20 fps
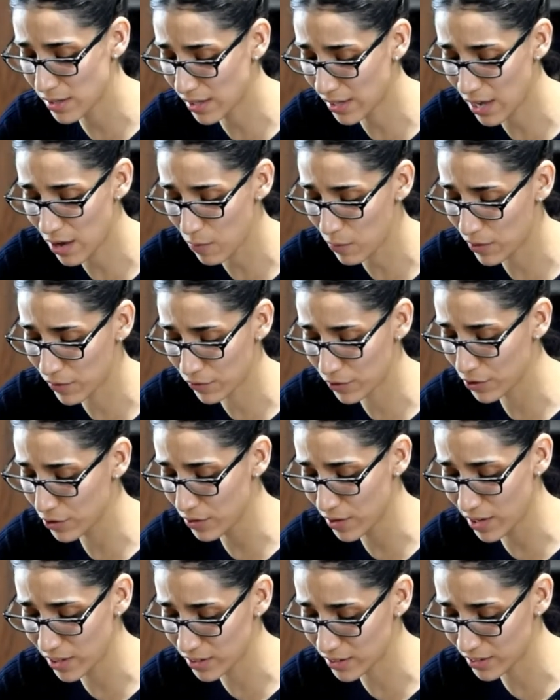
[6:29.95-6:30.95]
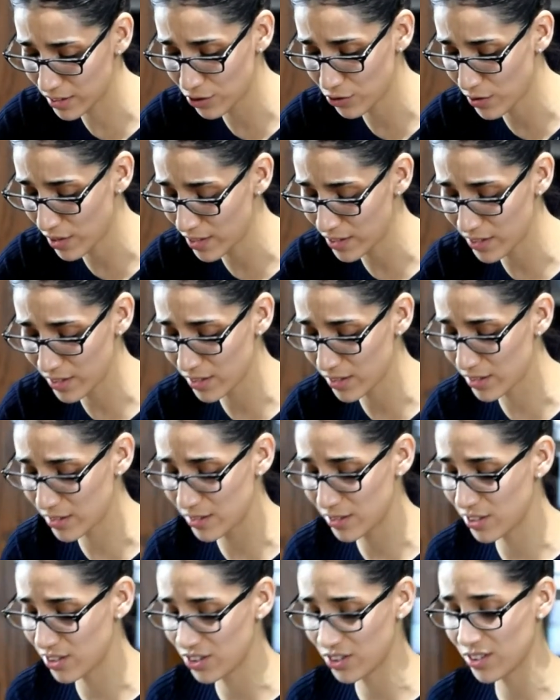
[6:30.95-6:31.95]
I can't wait for you to actually try this
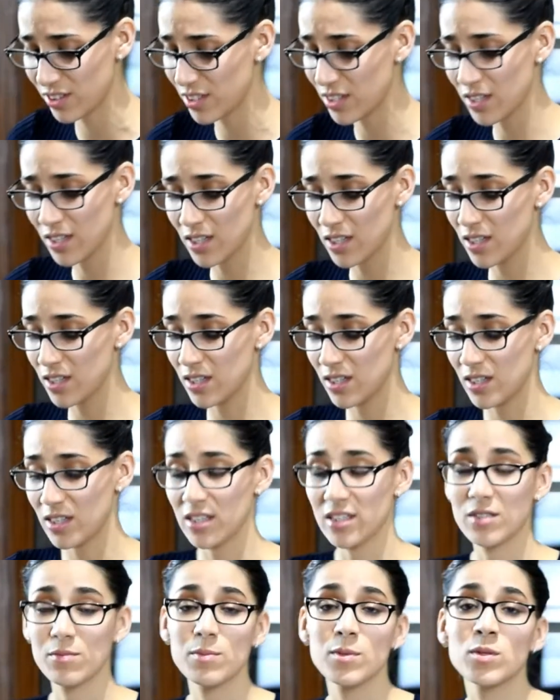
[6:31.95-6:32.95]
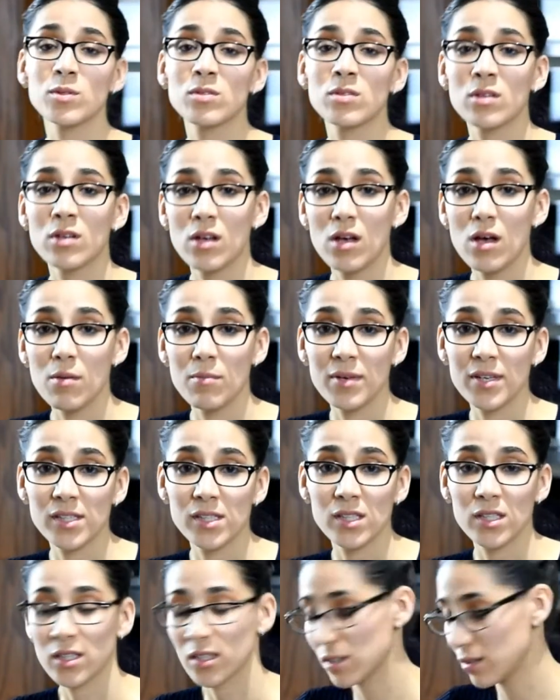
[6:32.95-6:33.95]
and just, it smells
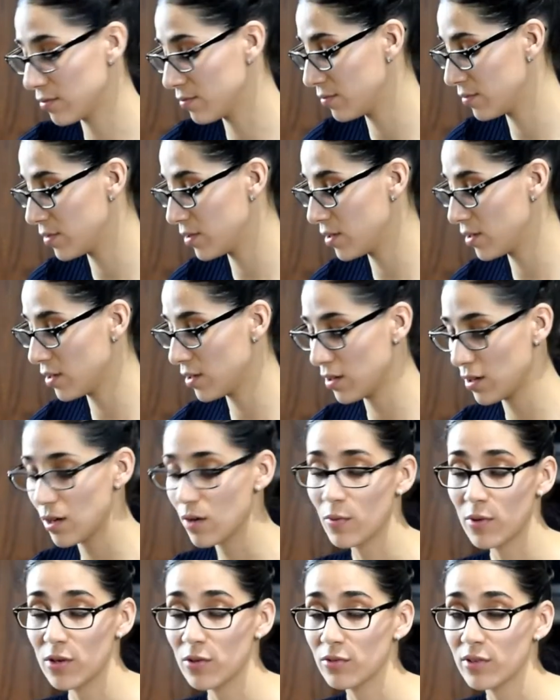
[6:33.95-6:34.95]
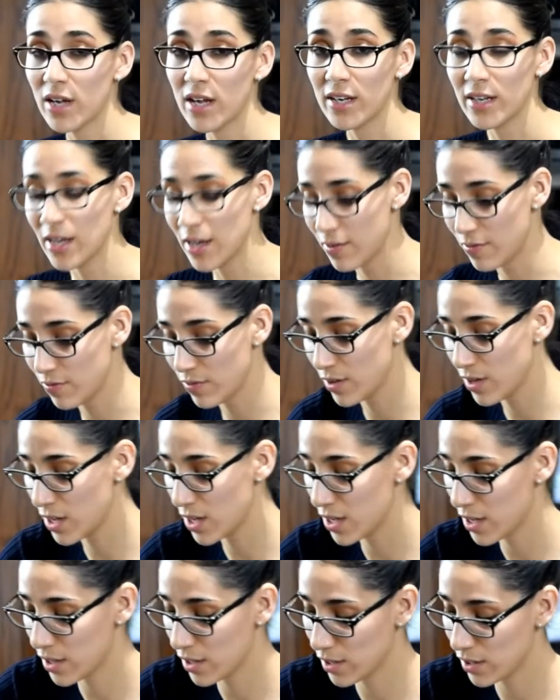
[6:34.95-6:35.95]
amazing. We do not have
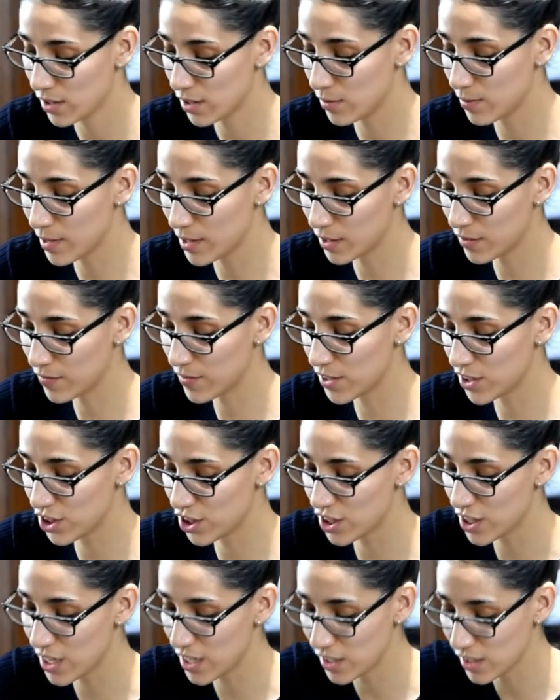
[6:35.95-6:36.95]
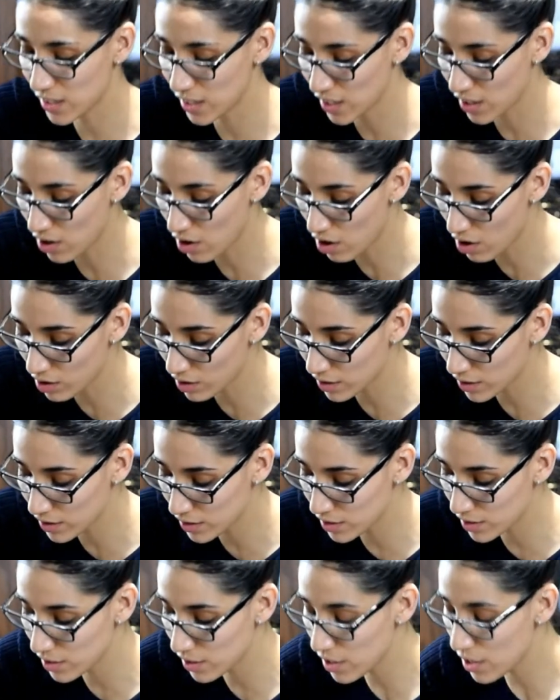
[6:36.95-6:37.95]
smell-o-vision as they call
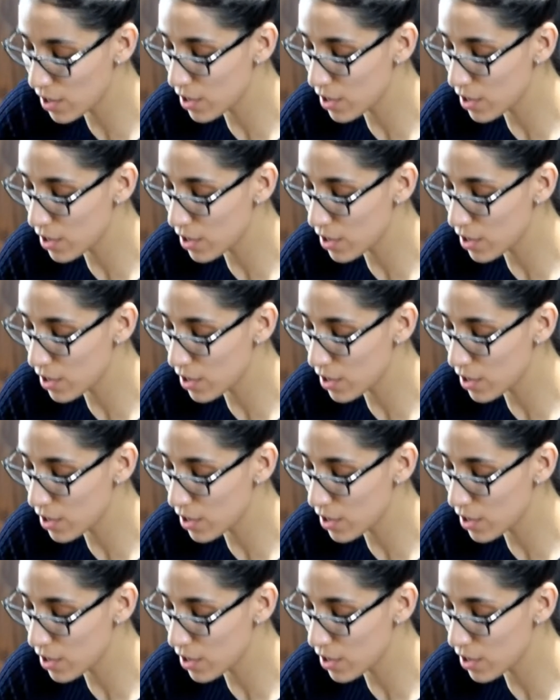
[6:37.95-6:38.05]
it.